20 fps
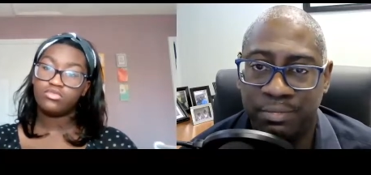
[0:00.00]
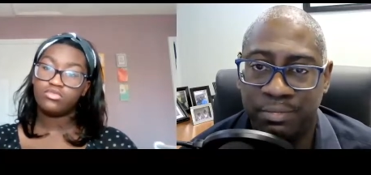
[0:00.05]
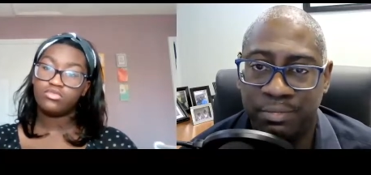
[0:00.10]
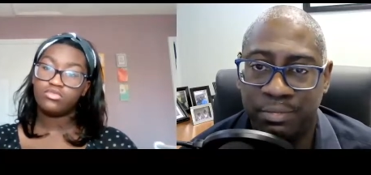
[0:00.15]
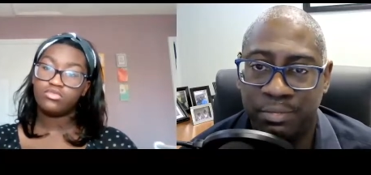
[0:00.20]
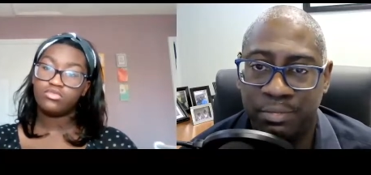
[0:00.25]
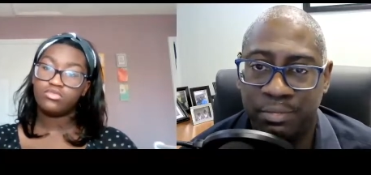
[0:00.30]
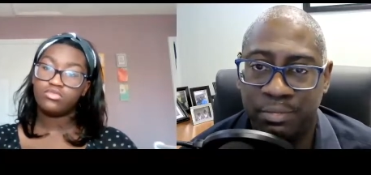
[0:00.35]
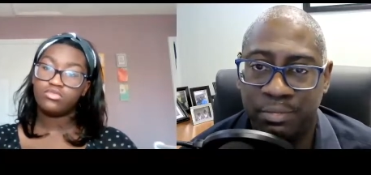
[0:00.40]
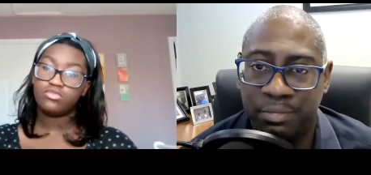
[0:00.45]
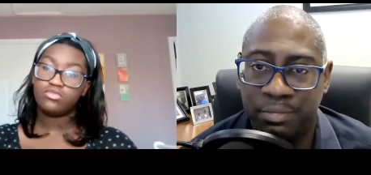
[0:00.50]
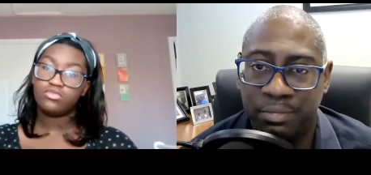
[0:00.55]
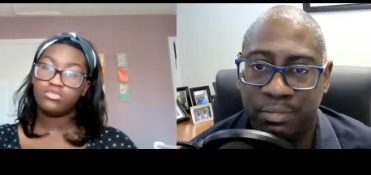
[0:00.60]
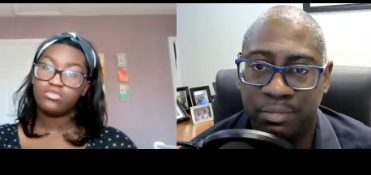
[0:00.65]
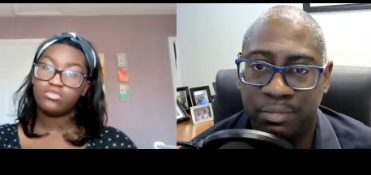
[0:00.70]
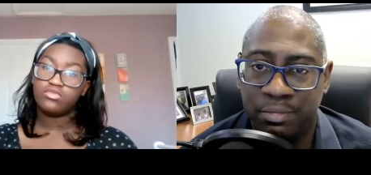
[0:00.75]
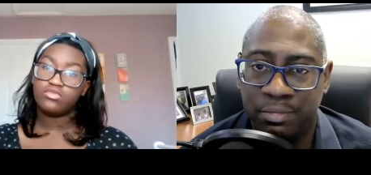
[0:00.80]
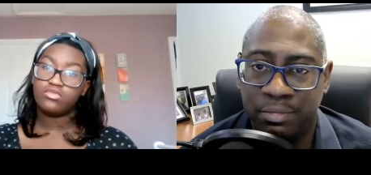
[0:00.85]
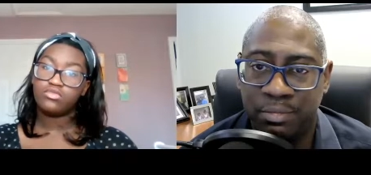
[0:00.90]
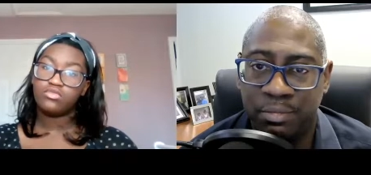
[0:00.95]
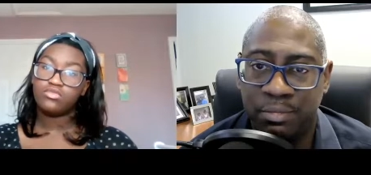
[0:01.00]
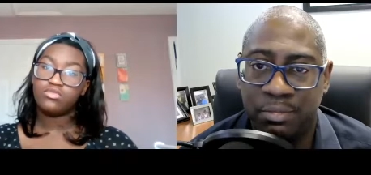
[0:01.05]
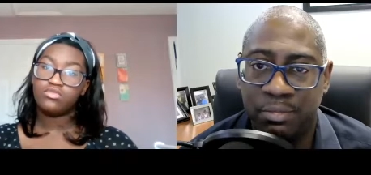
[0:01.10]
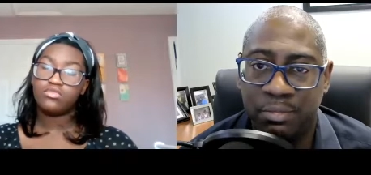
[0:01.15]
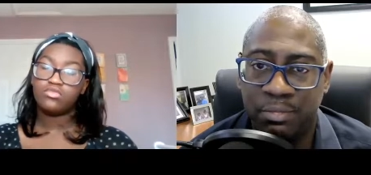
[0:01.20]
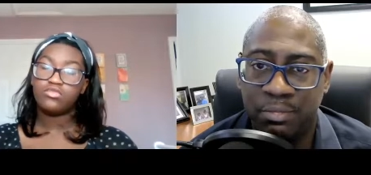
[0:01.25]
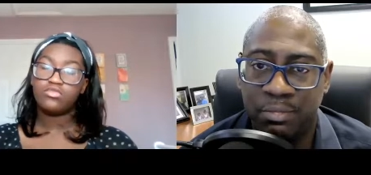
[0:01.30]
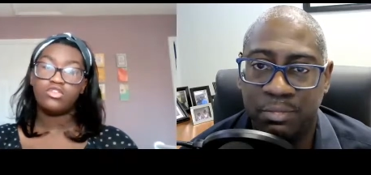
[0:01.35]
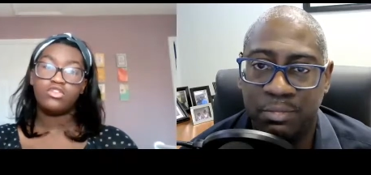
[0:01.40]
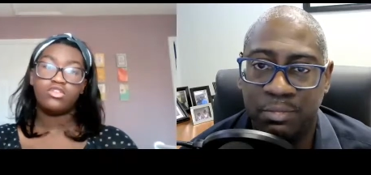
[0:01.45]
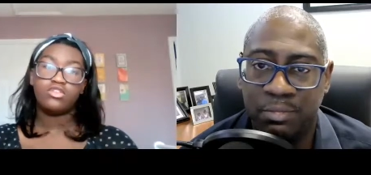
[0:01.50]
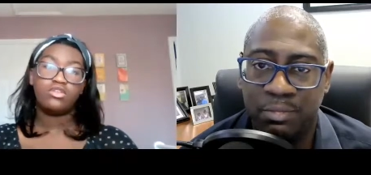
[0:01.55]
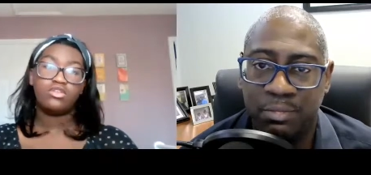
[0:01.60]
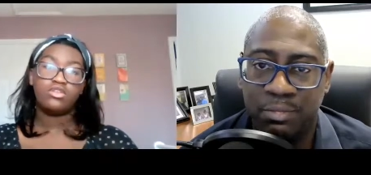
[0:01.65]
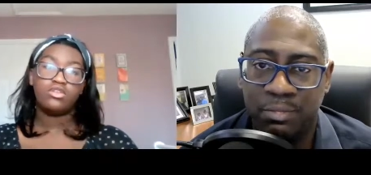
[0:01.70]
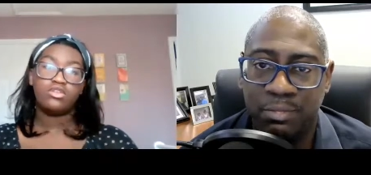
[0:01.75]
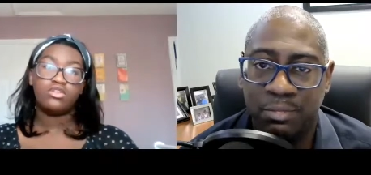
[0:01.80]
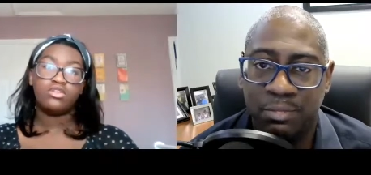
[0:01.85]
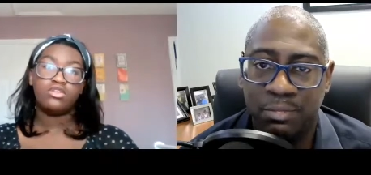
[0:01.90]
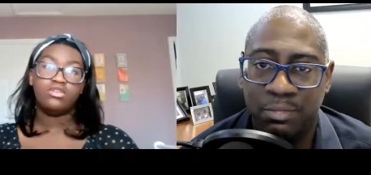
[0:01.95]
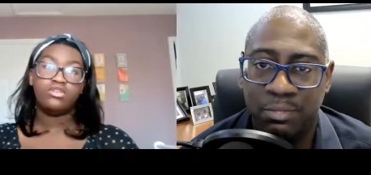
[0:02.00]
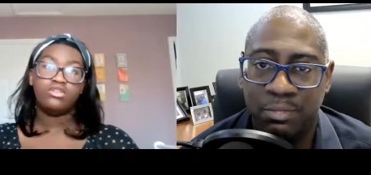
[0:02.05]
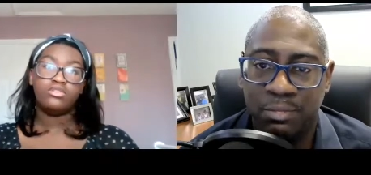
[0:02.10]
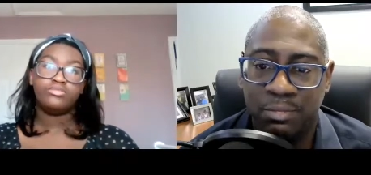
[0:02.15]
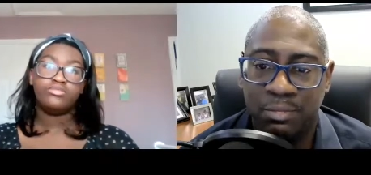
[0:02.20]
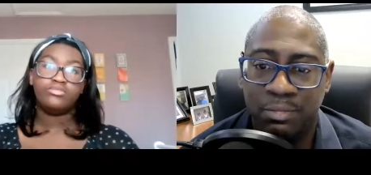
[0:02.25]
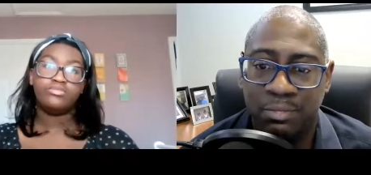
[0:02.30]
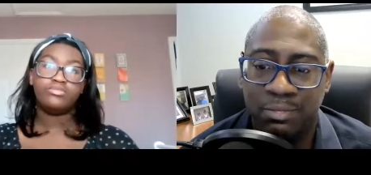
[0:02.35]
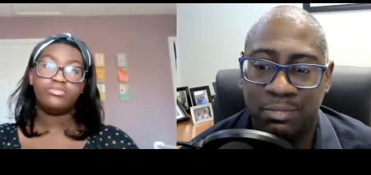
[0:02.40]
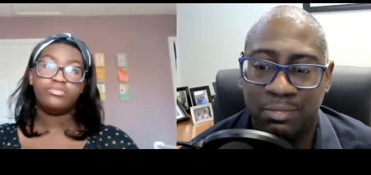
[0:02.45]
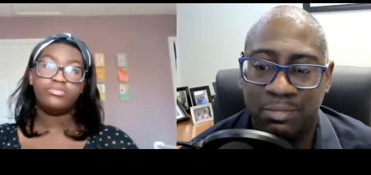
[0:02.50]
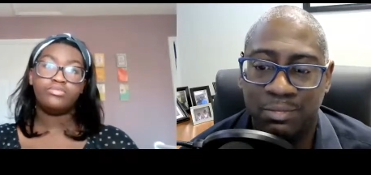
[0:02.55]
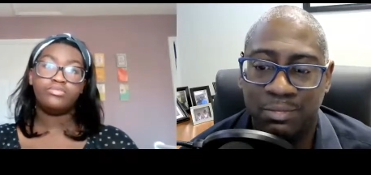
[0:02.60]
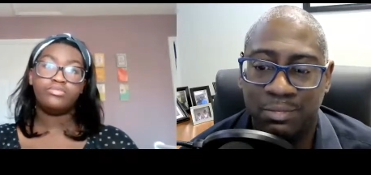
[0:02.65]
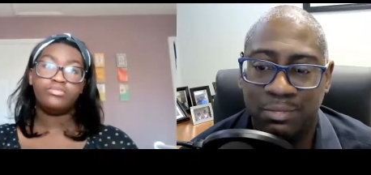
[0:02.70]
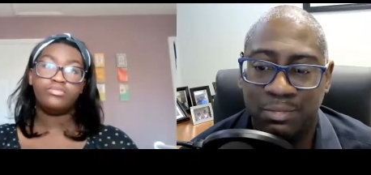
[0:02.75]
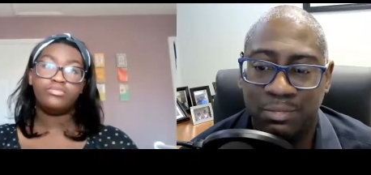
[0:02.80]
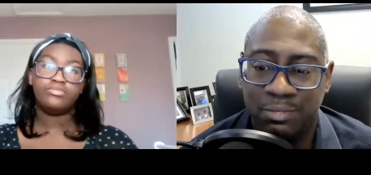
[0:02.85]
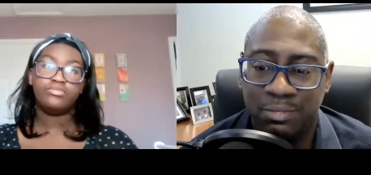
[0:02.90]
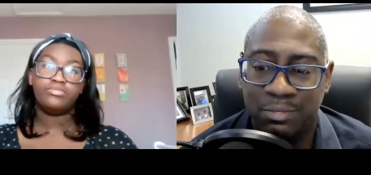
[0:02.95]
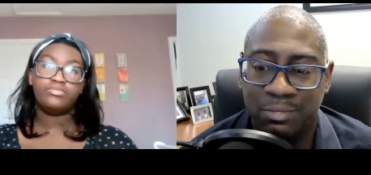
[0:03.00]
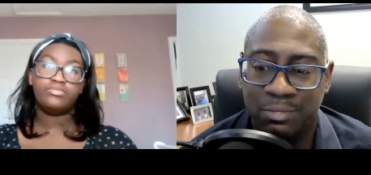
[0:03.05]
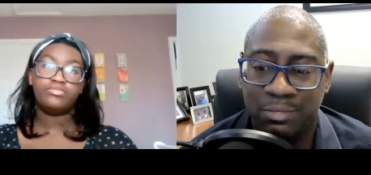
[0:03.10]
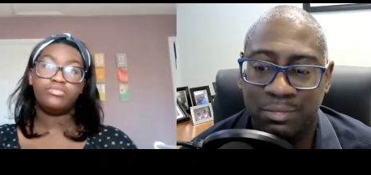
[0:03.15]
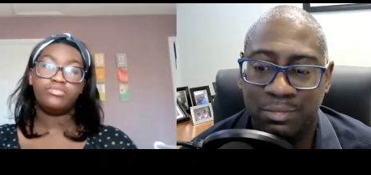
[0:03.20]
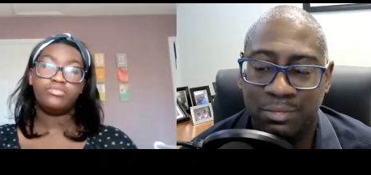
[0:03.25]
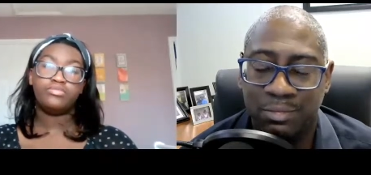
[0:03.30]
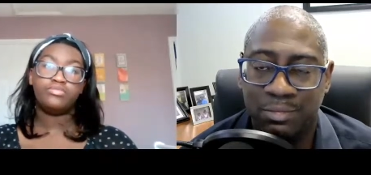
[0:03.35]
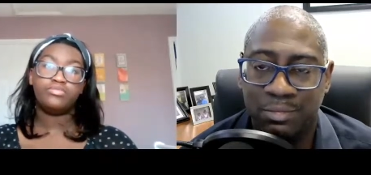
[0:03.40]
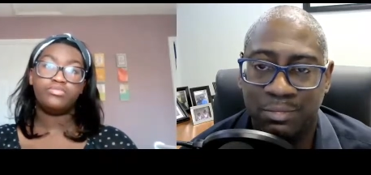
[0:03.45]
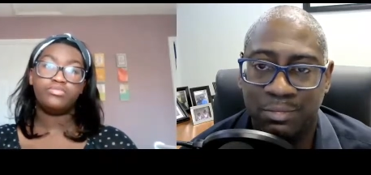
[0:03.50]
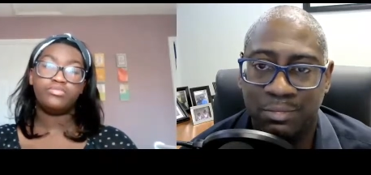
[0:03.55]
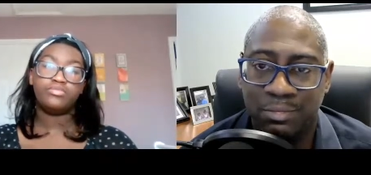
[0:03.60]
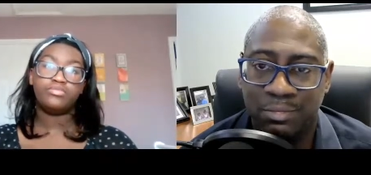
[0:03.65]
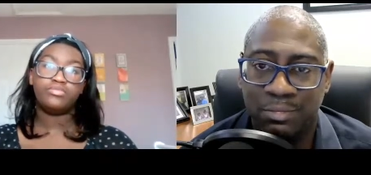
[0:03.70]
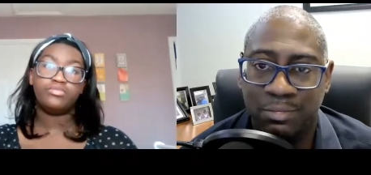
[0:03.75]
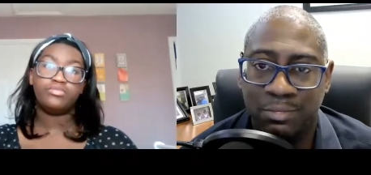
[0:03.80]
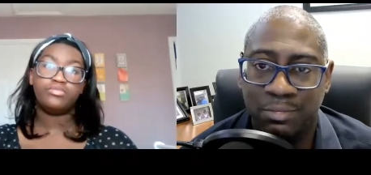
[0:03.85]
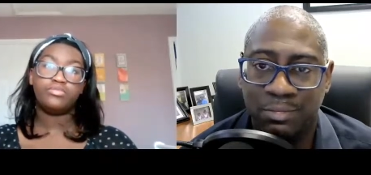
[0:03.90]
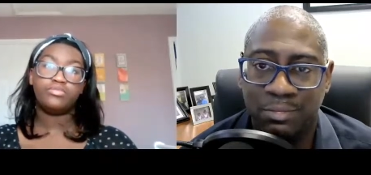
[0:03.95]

Nobody speaks.